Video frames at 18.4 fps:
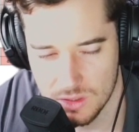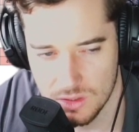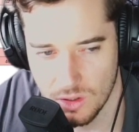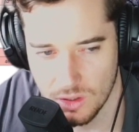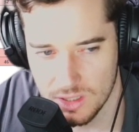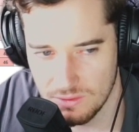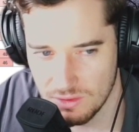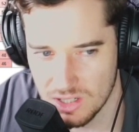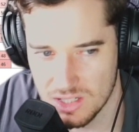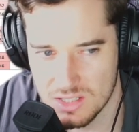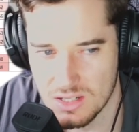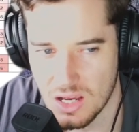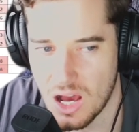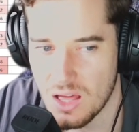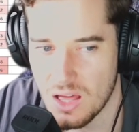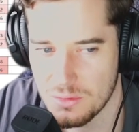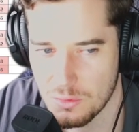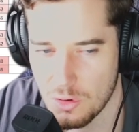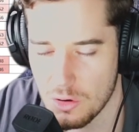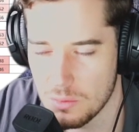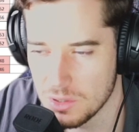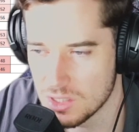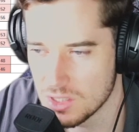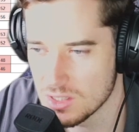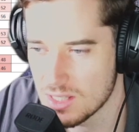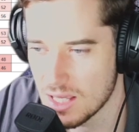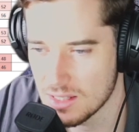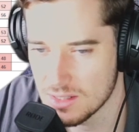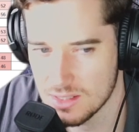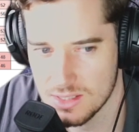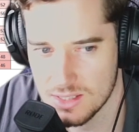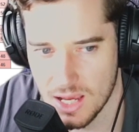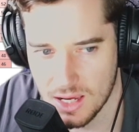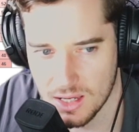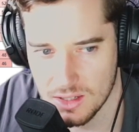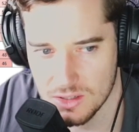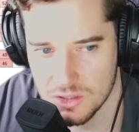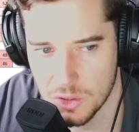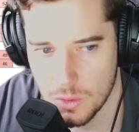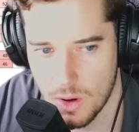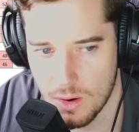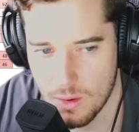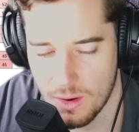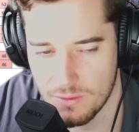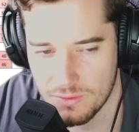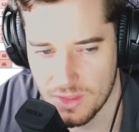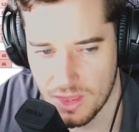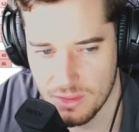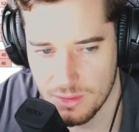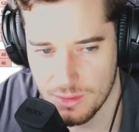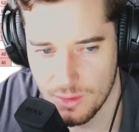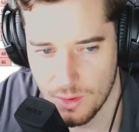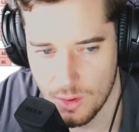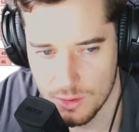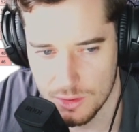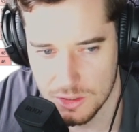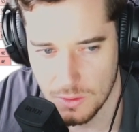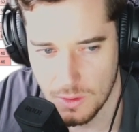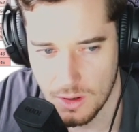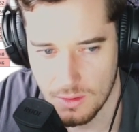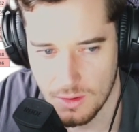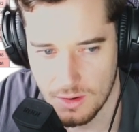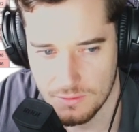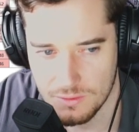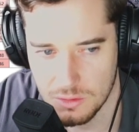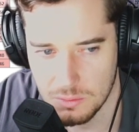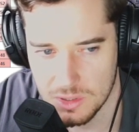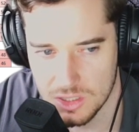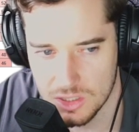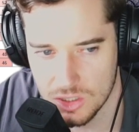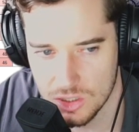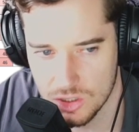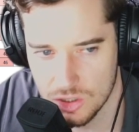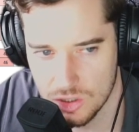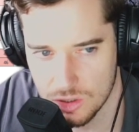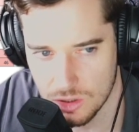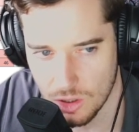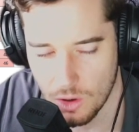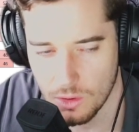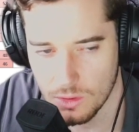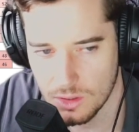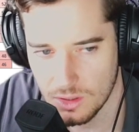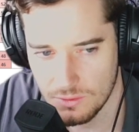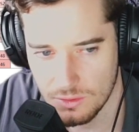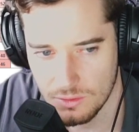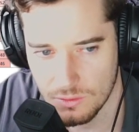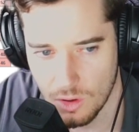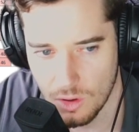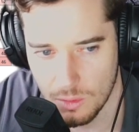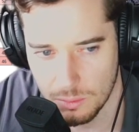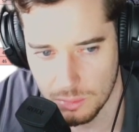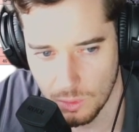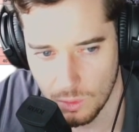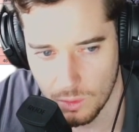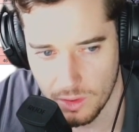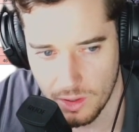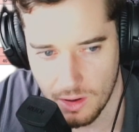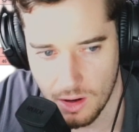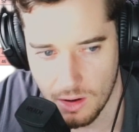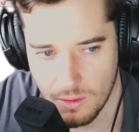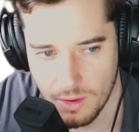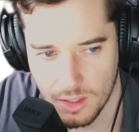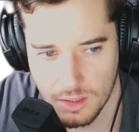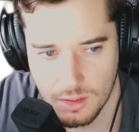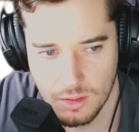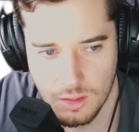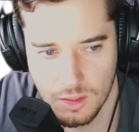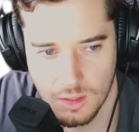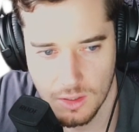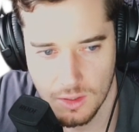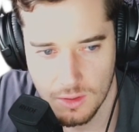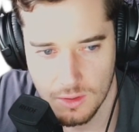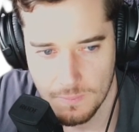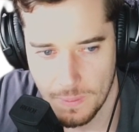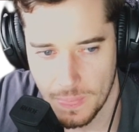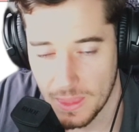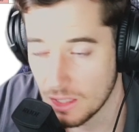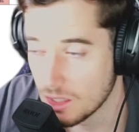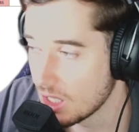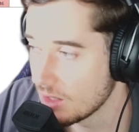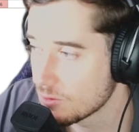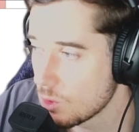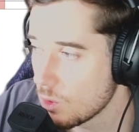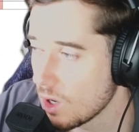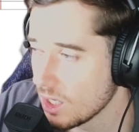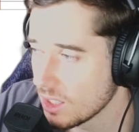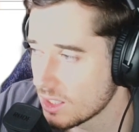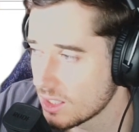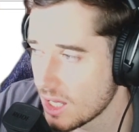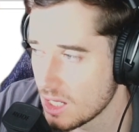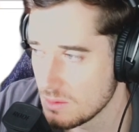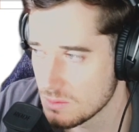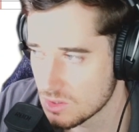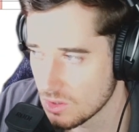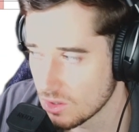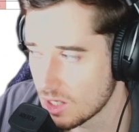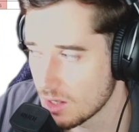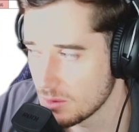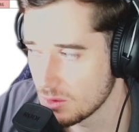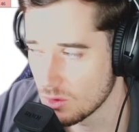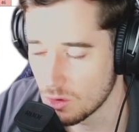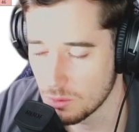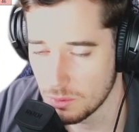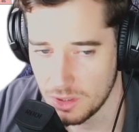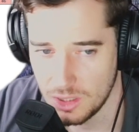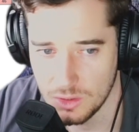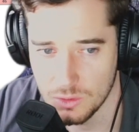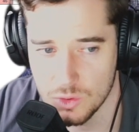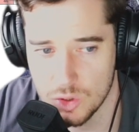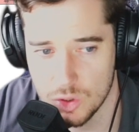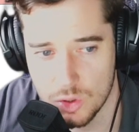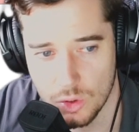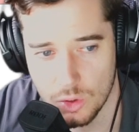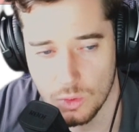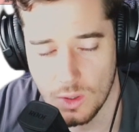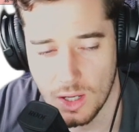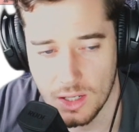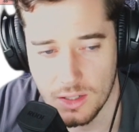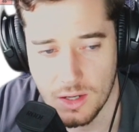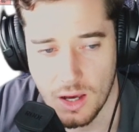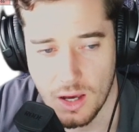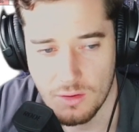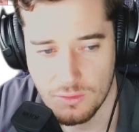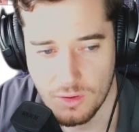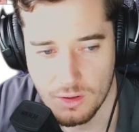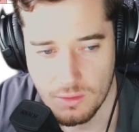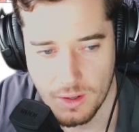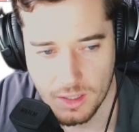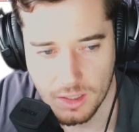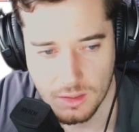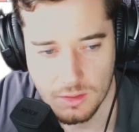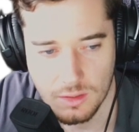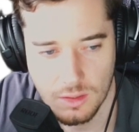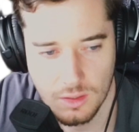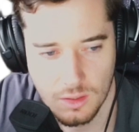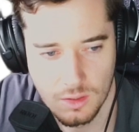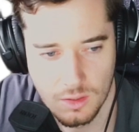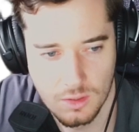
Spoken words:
not even a dart throw, but just that second 2RF, that third 2RF. You'd be stoked if you've got Blore there, I reckon. He'll have quiet games, don't get me wrong, but he'll do enough, I reckon.